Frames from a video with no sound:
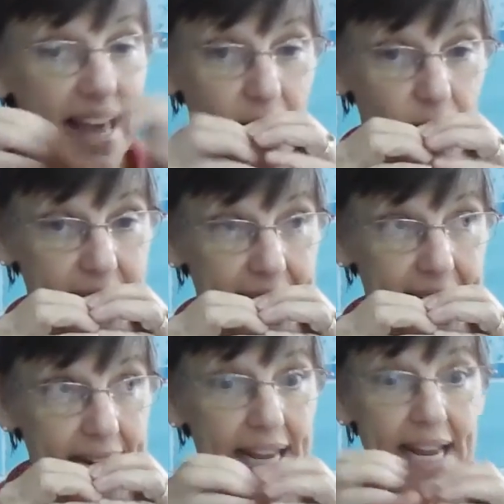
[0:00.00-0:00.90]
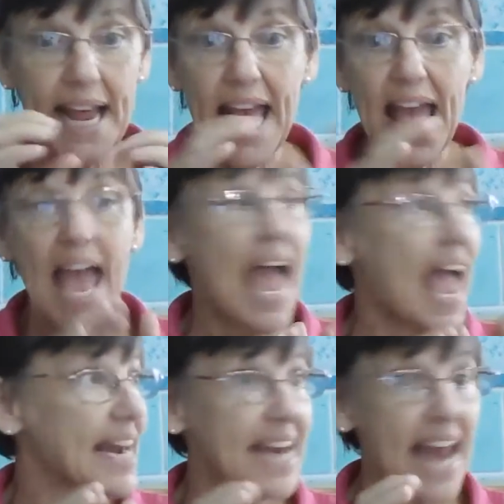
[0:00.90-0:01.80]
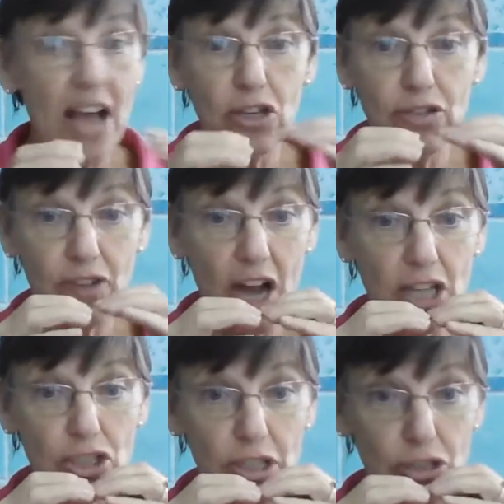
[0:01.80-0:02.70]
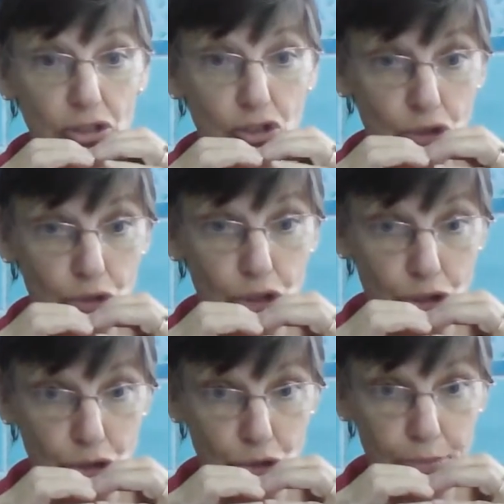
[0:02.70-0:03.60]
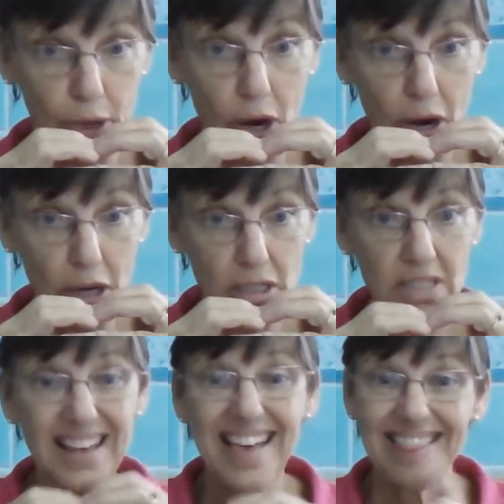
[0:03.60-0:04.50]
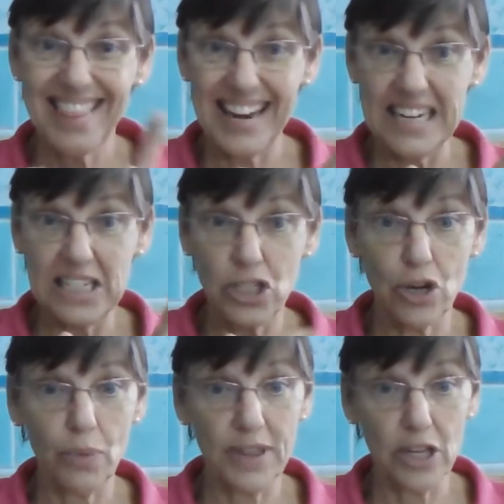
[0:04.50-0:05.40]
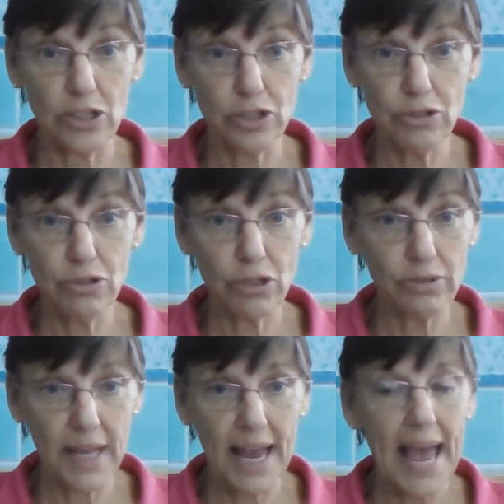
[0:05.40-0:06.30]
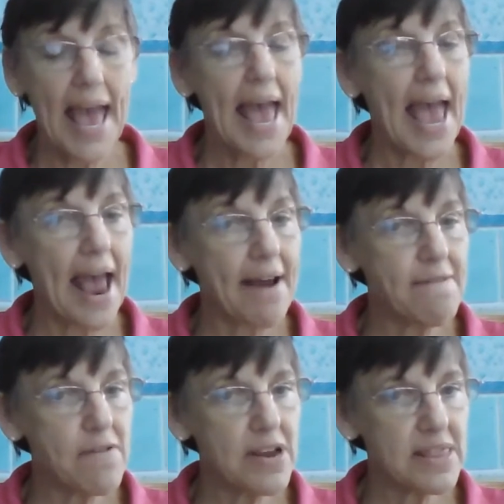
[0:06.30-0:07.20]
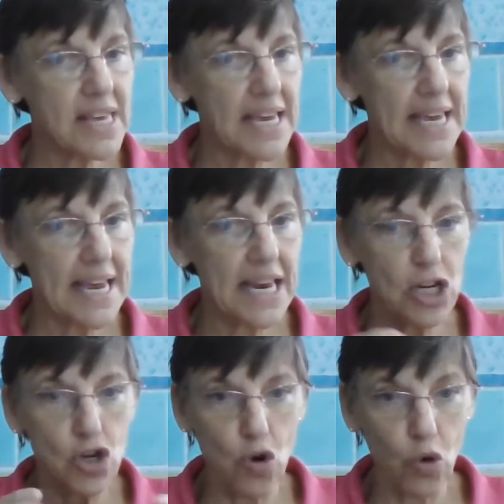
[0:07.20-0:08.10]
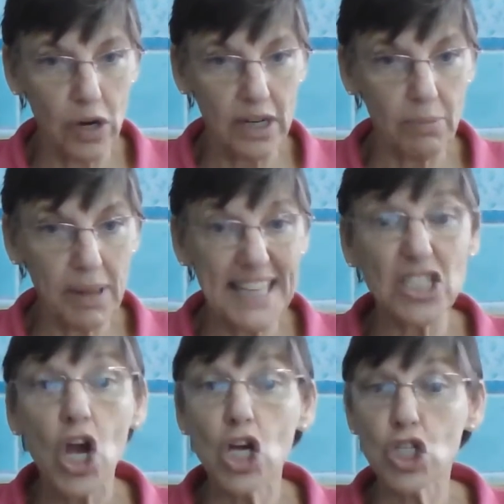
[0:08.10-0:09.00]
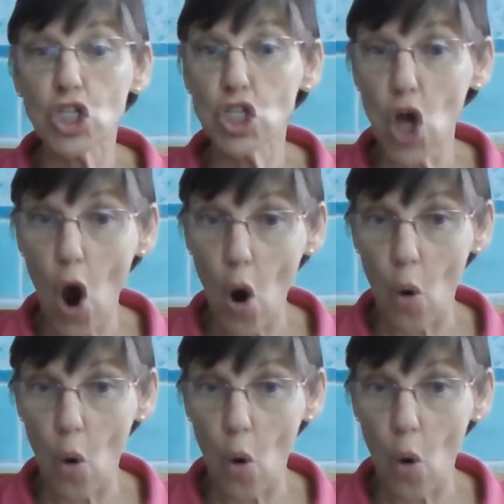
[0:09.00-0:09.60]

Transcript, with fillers: letters in it, and now you've got your little your Summa cards. They need to go in there too, don't they? Everything in your little place, so